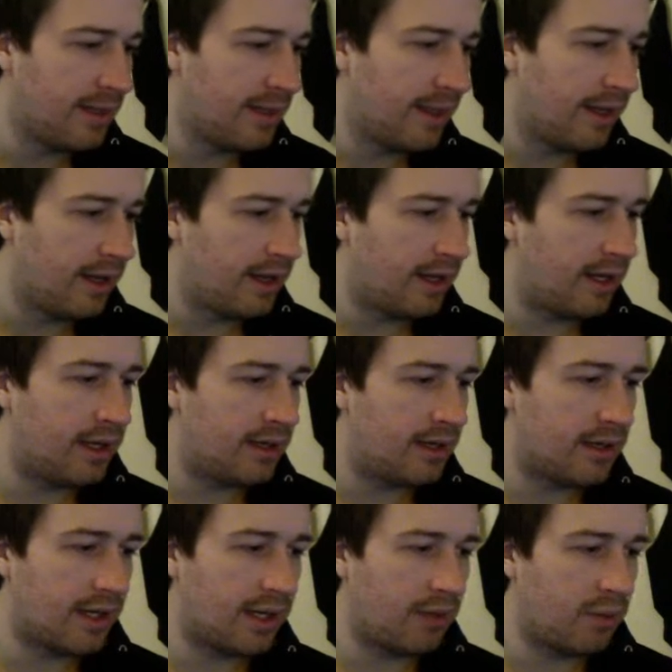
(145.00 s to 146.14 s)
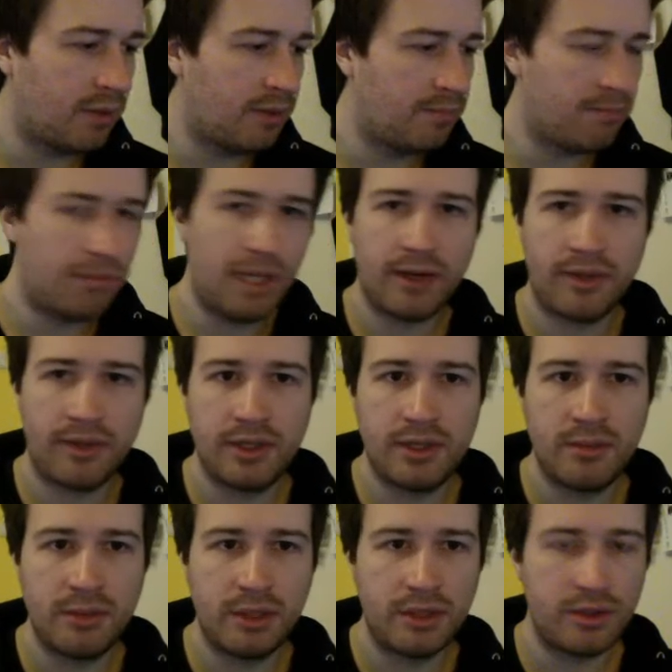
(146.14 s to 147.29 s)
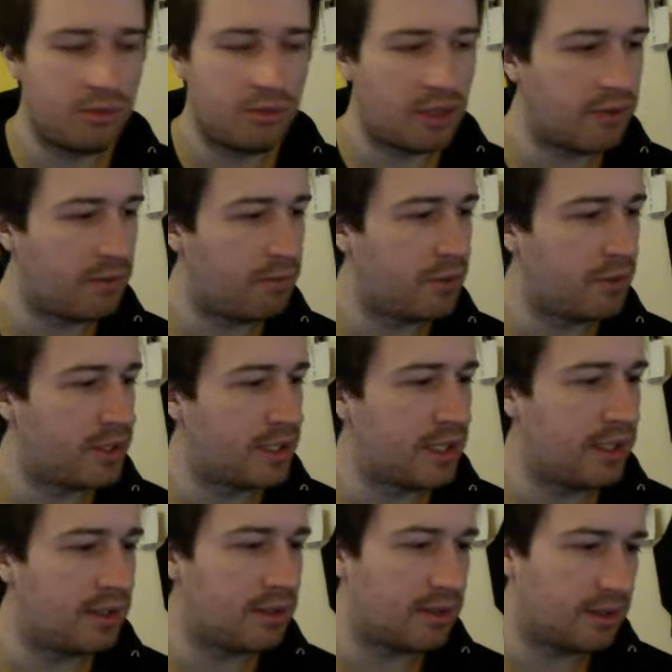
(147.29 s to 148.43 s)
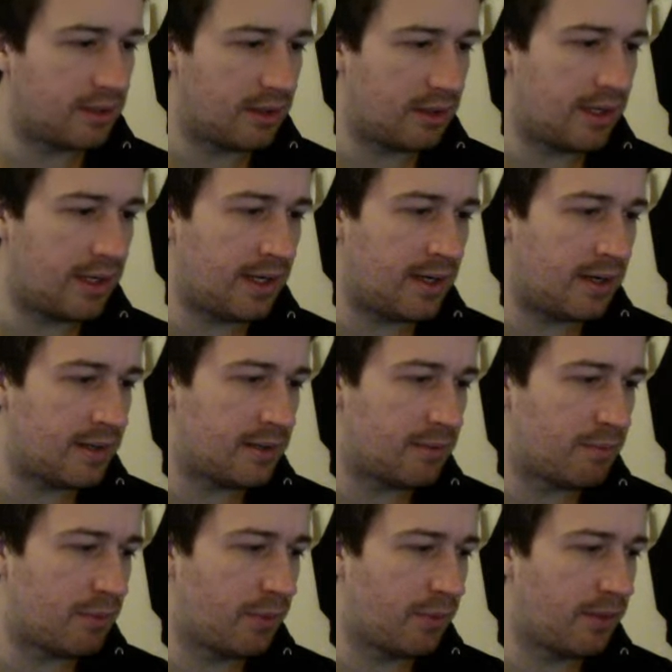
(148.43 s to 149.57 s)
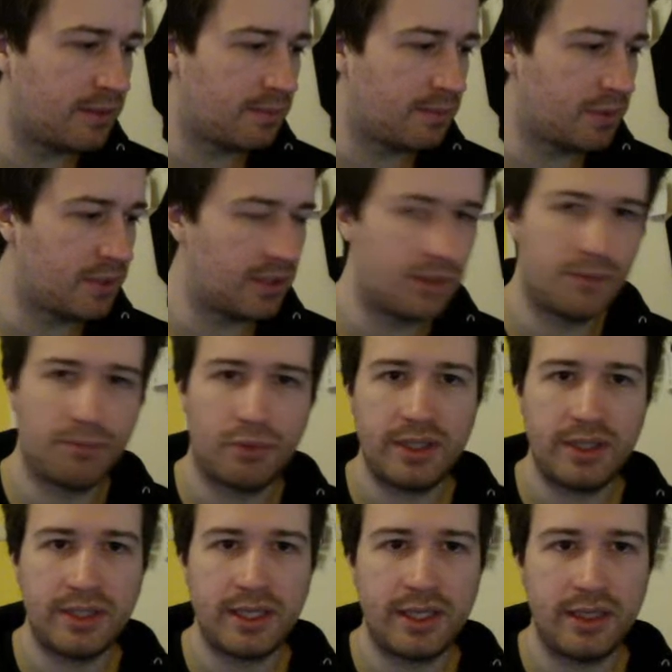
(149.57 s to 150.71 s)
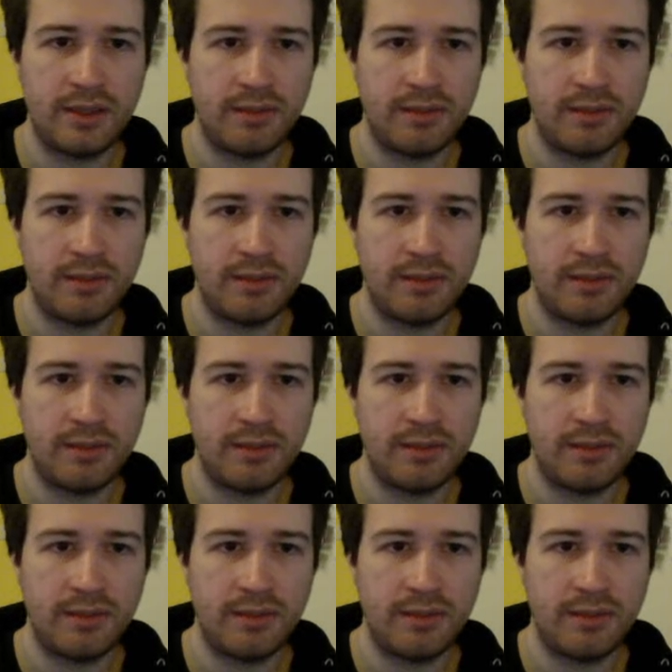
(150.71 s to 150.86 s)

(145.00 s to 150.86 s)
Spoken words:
And I will make the dimmer to 100% and put this position preset in.